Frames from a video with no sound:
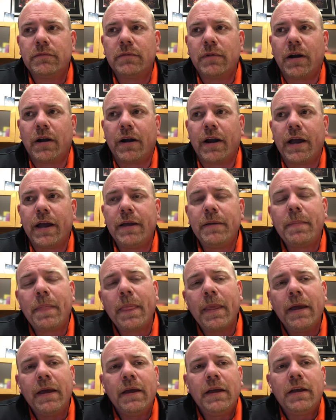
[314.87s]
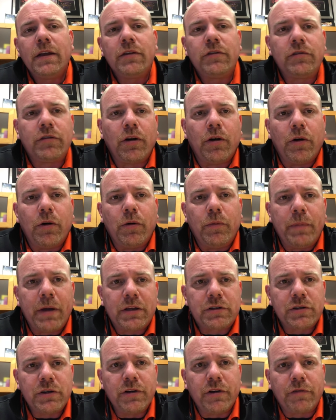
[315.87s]
All right. So
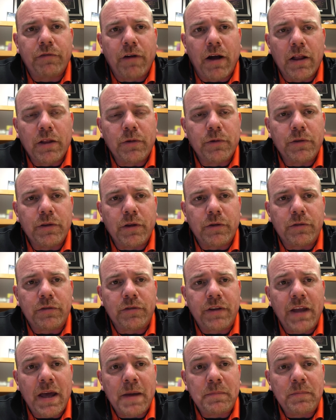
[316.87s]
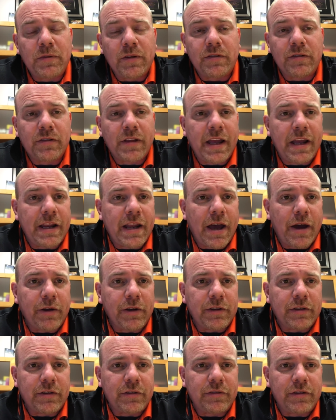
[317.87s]
make sure you're following those steps. It's laid out
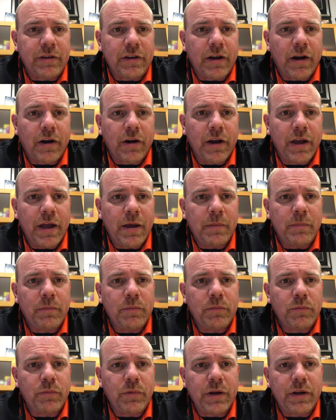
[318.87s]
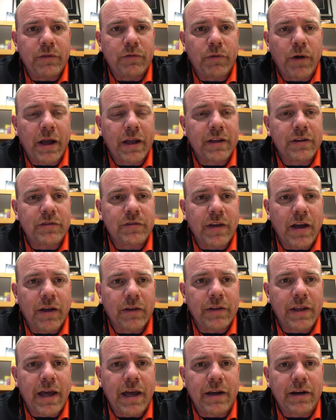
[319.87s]
in the CRM. We've
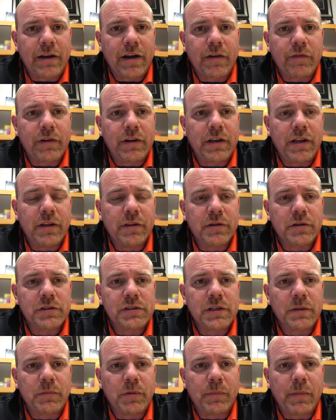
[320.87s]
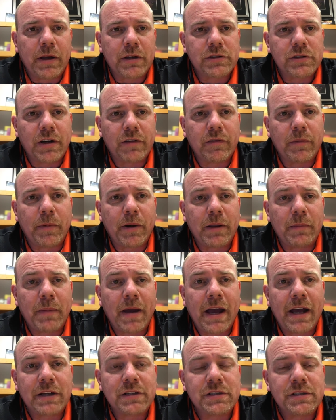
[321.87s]
reconciled that in every dealership to make sure everybody
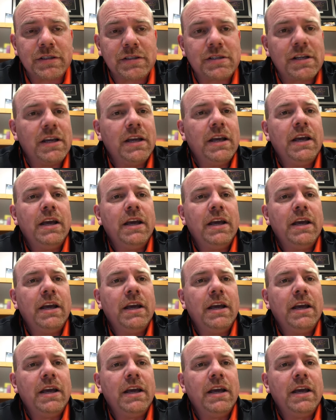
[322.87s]
matches.